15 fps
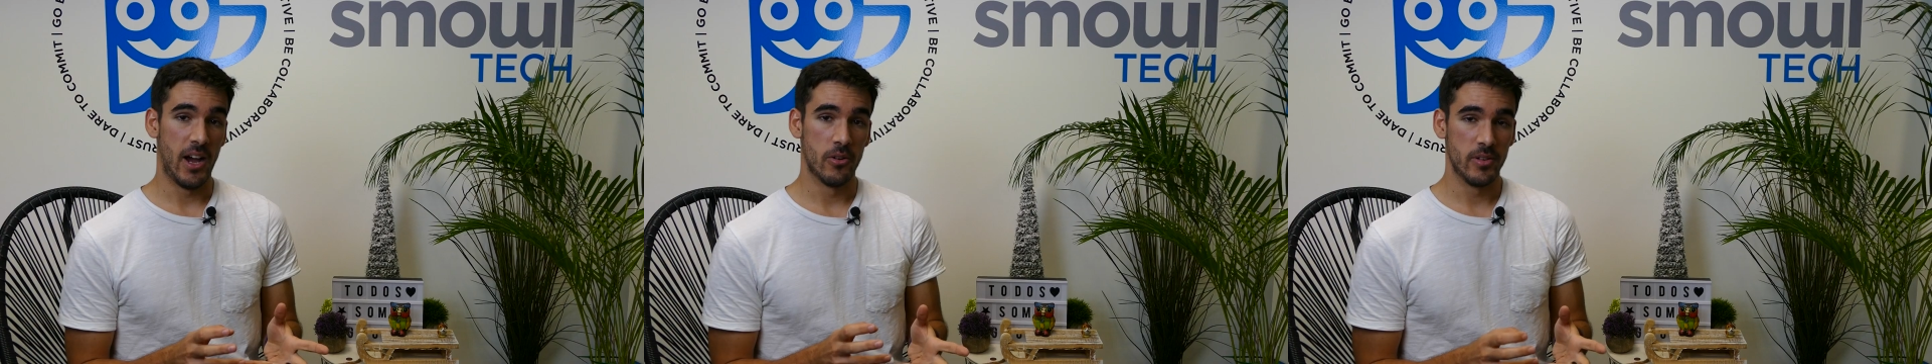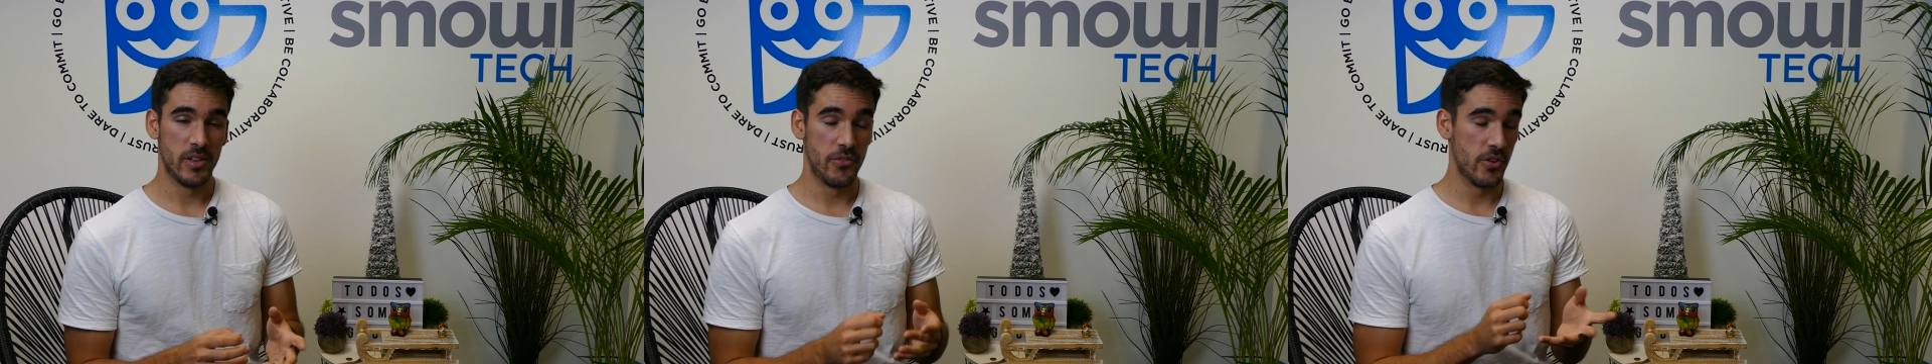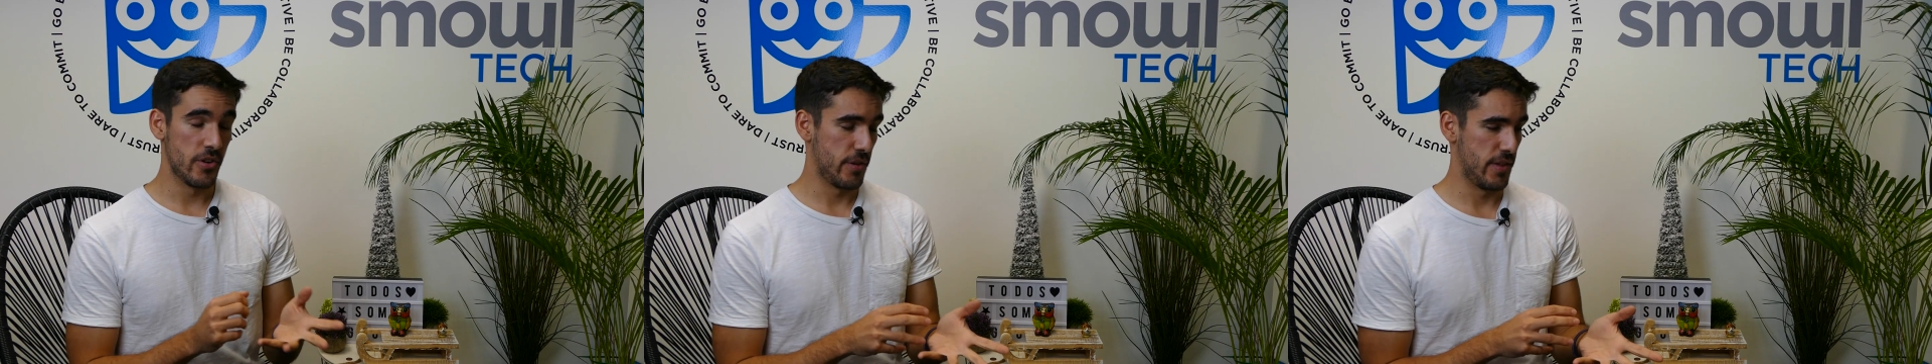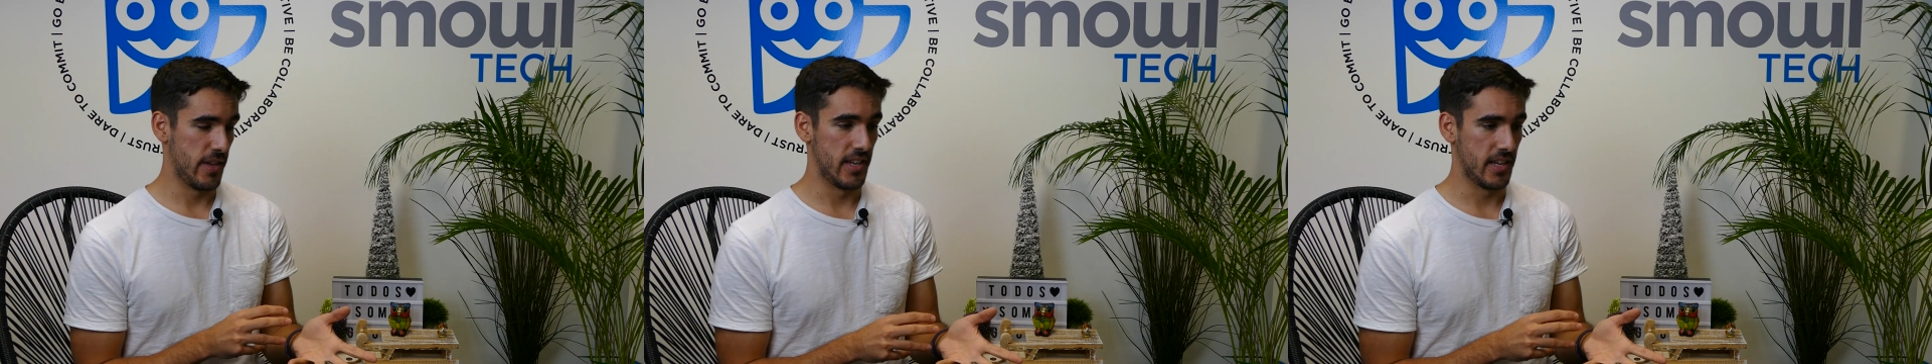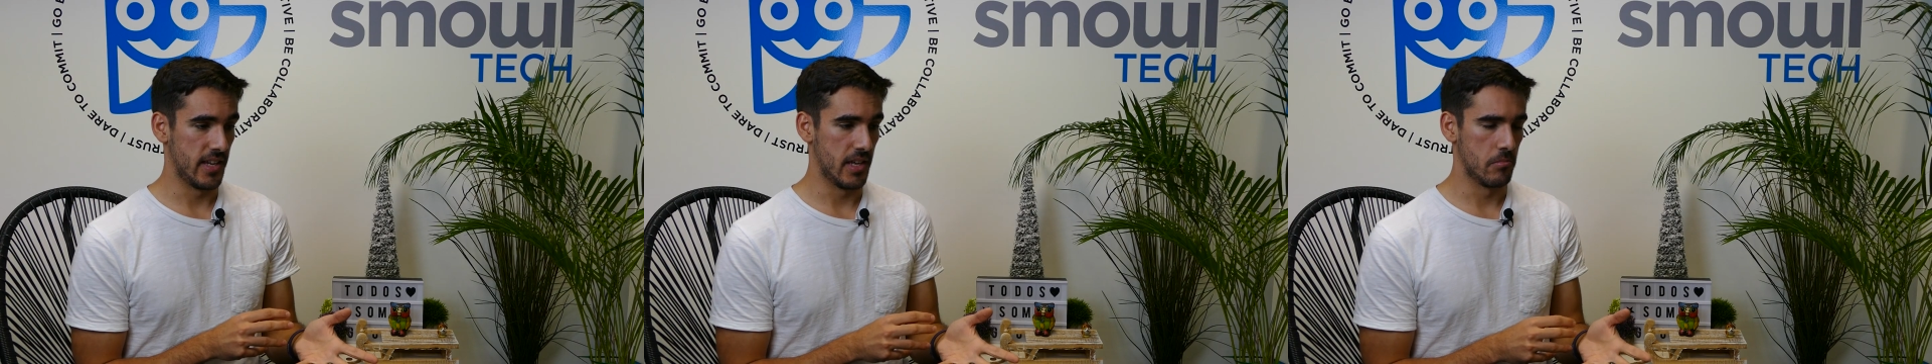Now, if
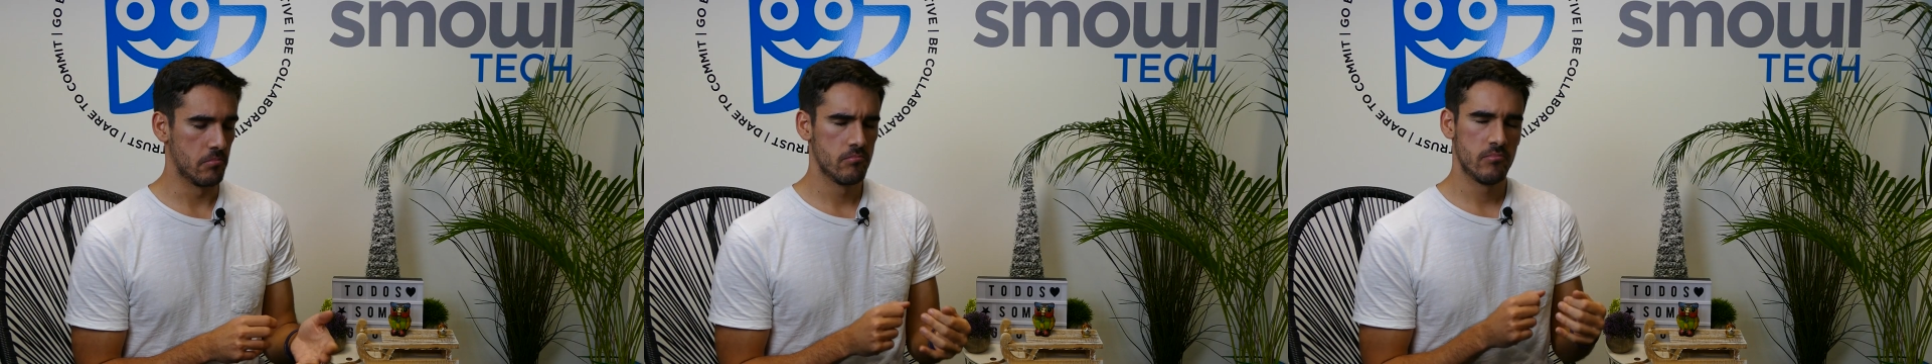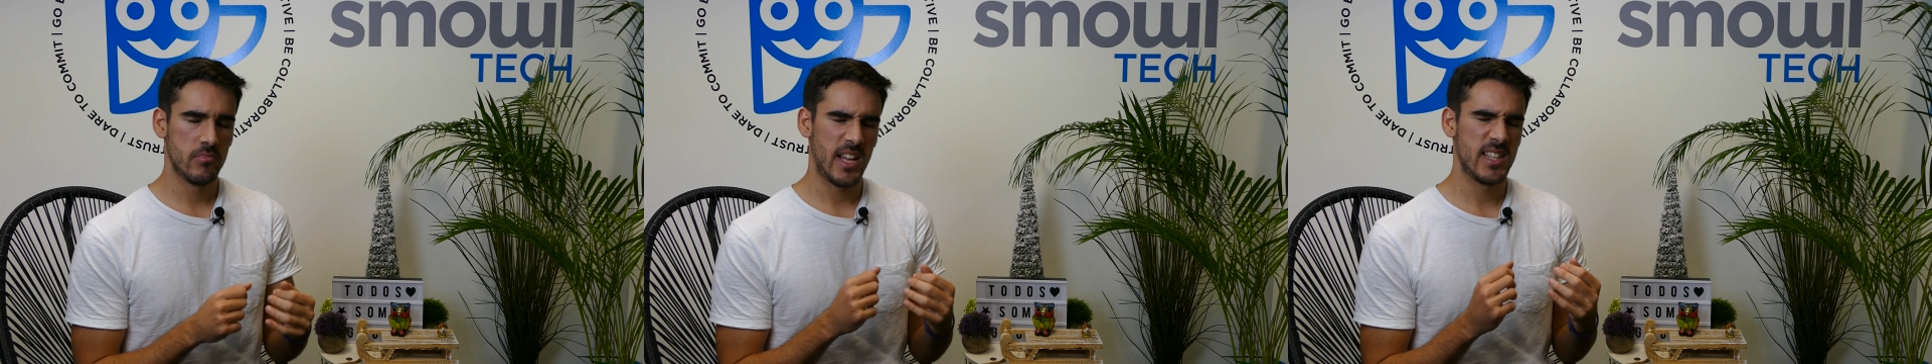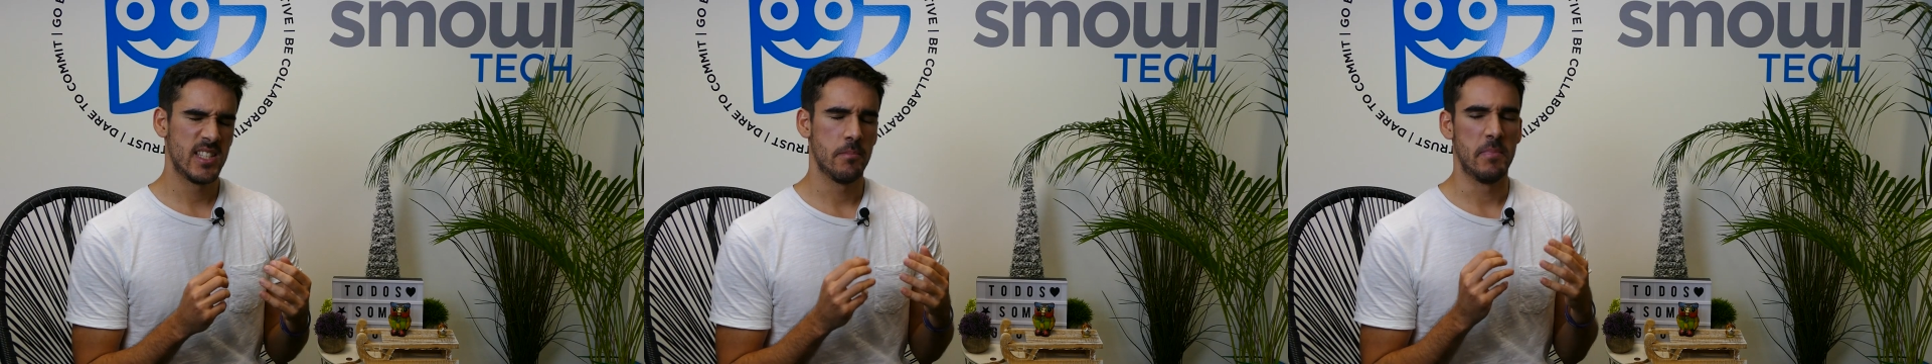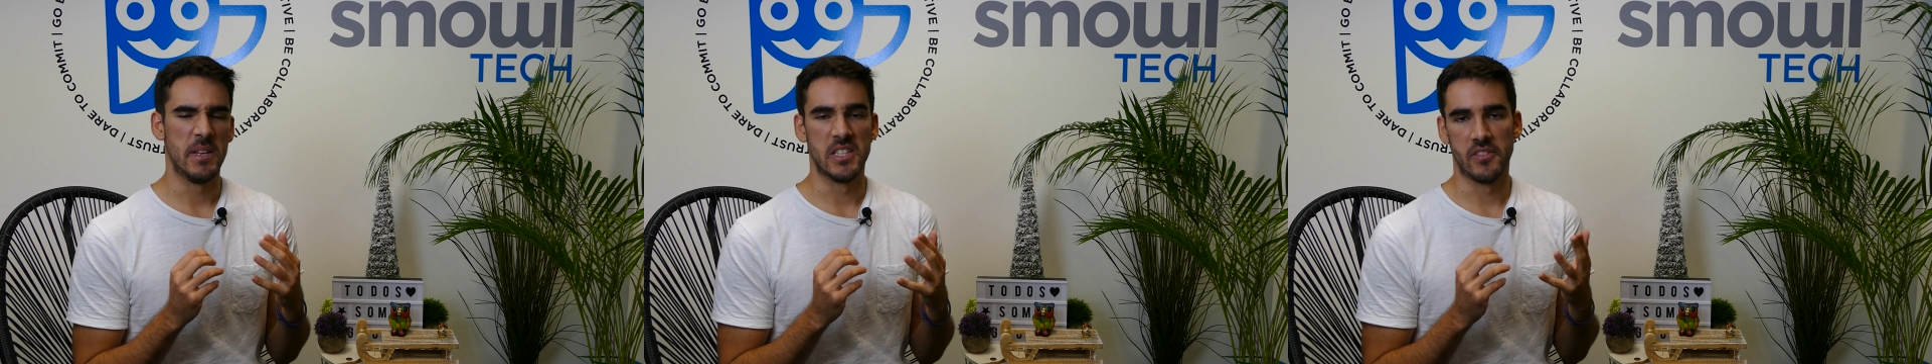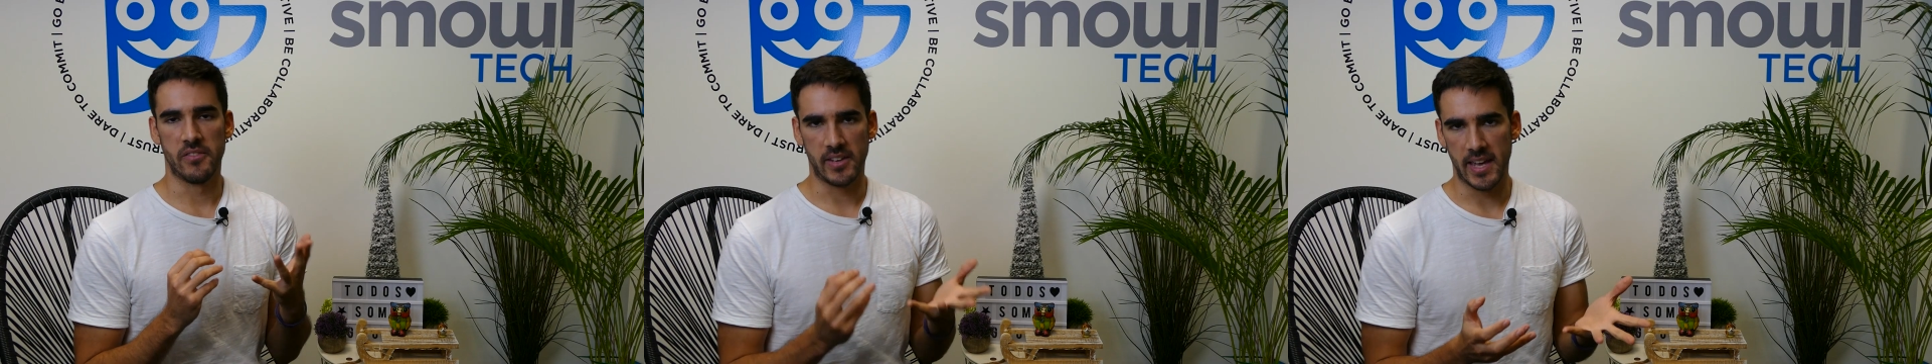you're thinking,
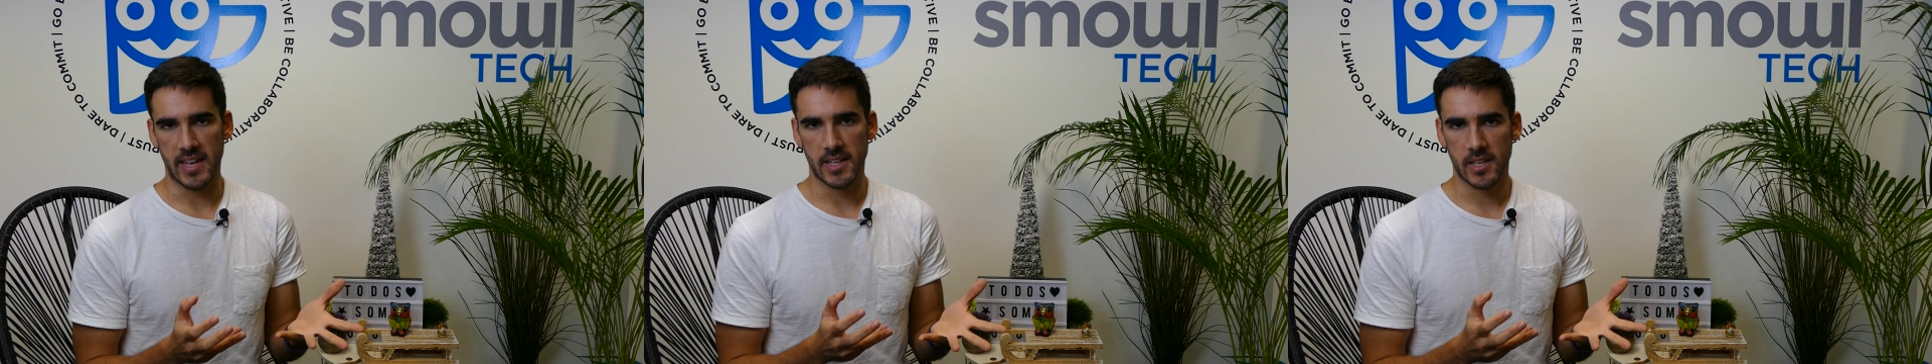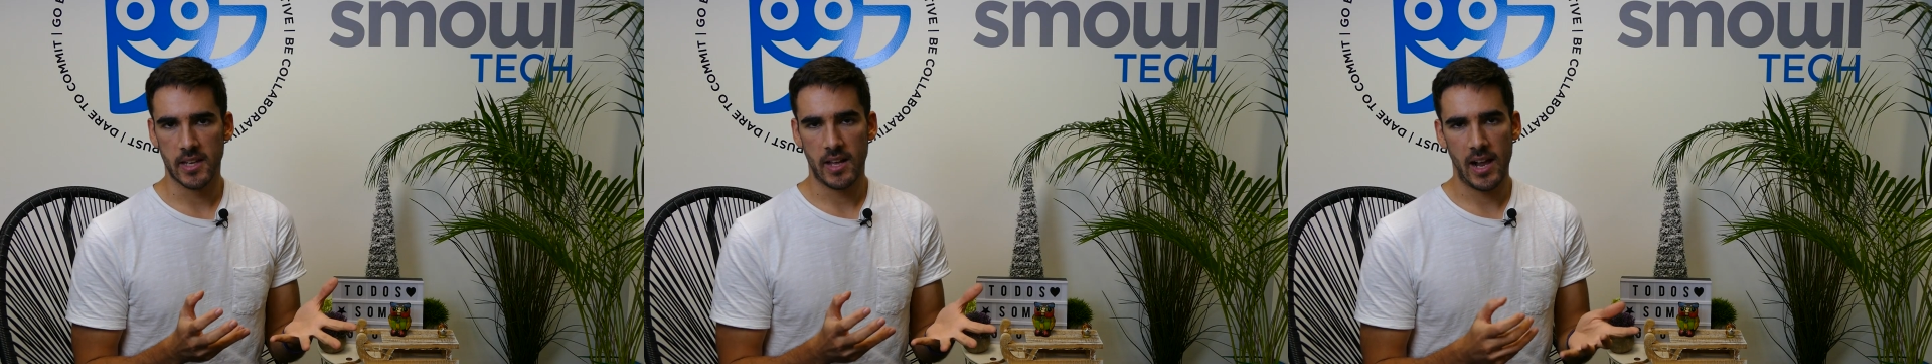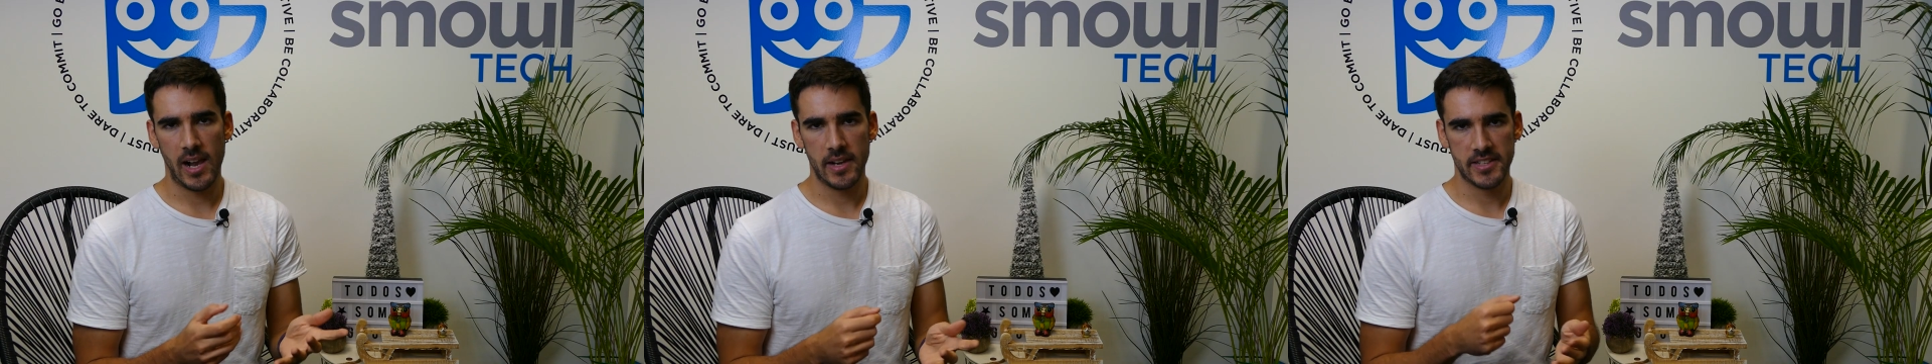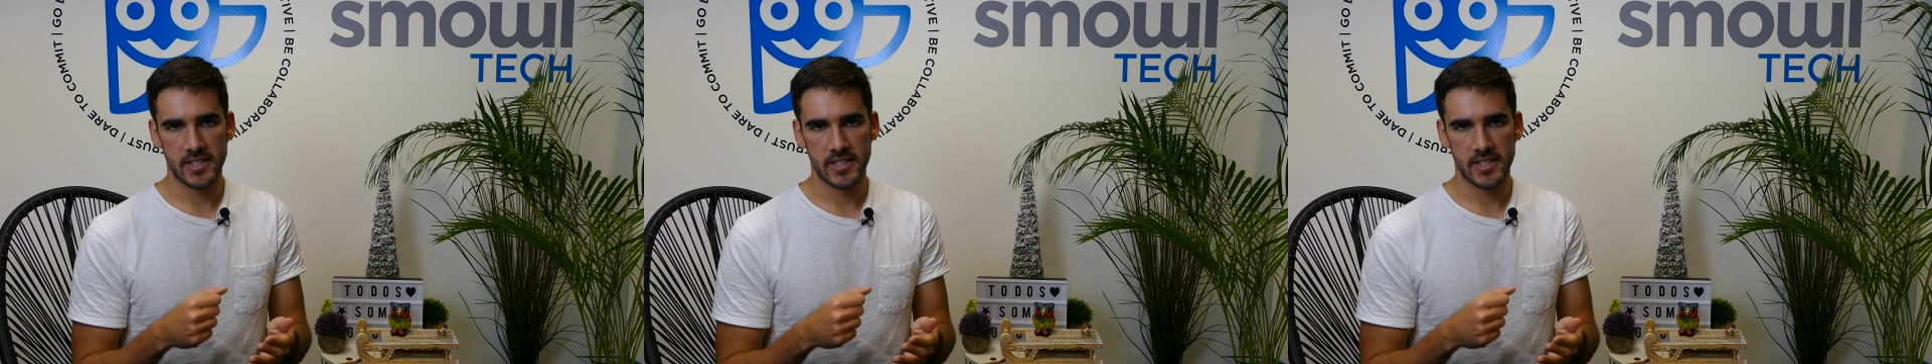that's a piece of cake,